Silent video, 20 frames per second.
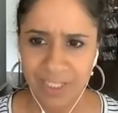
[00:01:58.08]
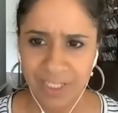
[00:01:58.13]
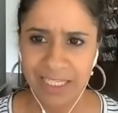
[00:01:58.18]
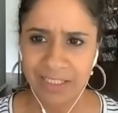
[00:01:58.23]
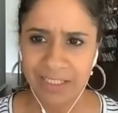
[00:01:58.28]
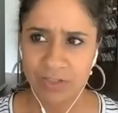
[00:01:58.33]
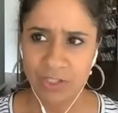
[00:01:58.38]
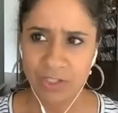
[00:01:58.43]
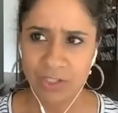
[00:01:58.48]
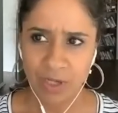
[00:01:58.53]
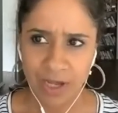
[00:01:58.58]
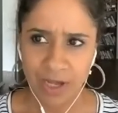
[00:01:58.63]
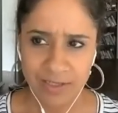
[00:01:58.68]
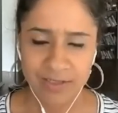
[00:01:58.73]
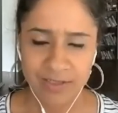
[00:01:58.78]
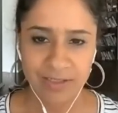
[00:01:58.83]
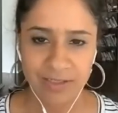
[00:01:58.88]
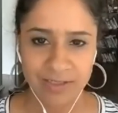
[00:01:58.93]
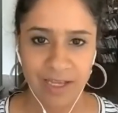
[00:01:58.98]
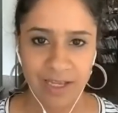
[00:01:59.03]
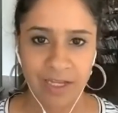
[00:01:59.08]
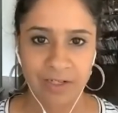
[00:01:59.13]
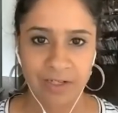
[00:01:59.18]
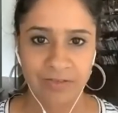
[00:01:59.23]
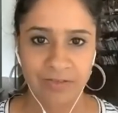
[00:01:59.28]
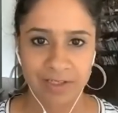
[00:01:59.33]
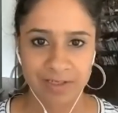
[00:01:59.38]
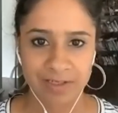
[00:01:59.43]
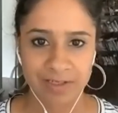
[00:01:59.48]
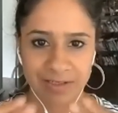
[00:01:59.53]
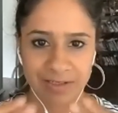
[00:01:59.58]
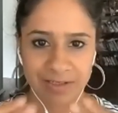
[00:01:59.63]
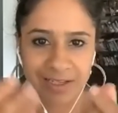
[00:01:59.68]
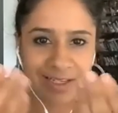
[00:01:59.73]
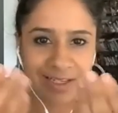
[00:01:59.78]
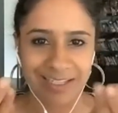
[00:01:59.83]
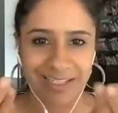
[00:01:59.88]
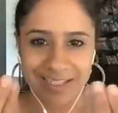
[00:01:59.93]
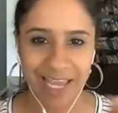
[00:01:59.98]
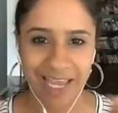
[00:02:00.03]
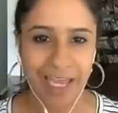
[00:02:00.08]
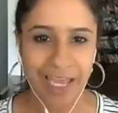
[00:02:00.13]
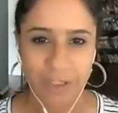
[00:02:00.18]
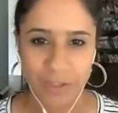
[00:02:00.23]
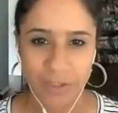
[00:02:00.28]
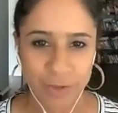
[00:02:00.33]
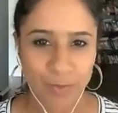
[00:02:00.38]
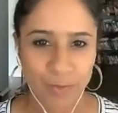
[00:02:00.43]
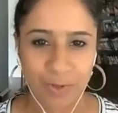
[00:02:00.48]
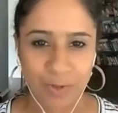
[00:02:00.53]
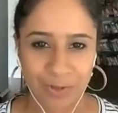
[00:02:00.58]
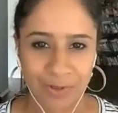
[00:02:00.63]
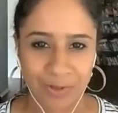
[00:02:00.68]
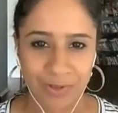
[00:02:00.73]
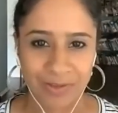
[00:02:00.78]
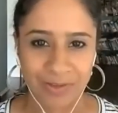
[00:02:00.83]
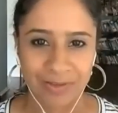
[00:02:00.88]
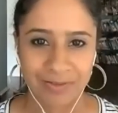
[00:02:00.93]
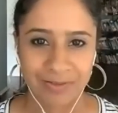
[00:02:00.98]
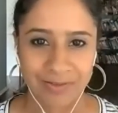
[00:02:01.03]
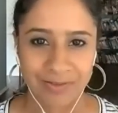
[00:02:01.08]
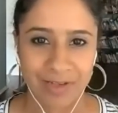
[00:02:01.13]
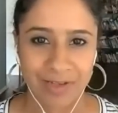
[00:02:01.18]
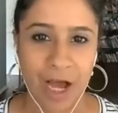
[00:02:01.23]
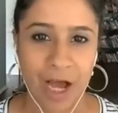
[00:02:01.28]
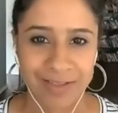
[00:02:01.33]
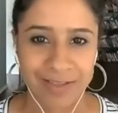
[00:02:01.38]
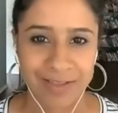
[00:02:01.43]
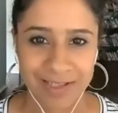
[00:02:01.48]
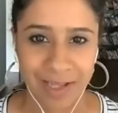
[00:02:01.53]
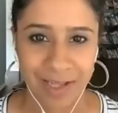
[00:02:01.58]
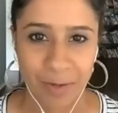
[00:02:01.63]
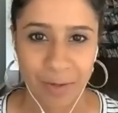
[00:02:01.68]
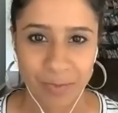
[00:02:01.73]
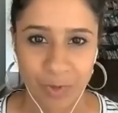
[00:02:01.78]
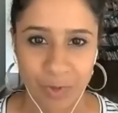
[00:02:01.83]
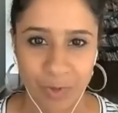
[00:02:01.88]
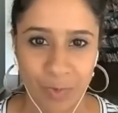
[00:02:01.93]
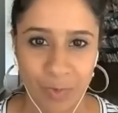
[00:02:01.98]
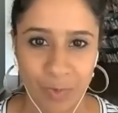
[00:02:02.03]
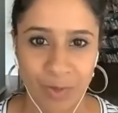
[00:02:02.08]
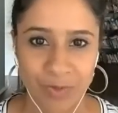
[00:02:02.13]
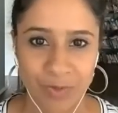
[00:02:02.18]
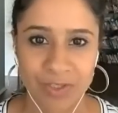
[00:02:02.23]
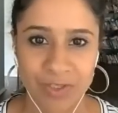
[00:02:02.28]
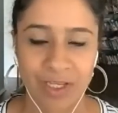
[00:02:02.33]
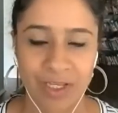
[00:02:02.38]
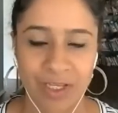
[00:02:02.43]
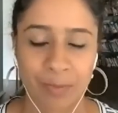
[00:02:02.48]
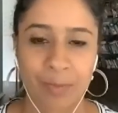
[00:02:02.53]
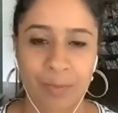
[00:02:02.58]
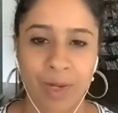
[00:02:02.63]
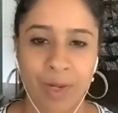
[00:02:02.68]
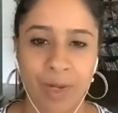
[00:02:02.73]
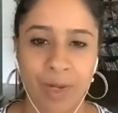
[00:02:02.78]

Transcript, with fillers: to us, it's kind of this intangible concept almost. But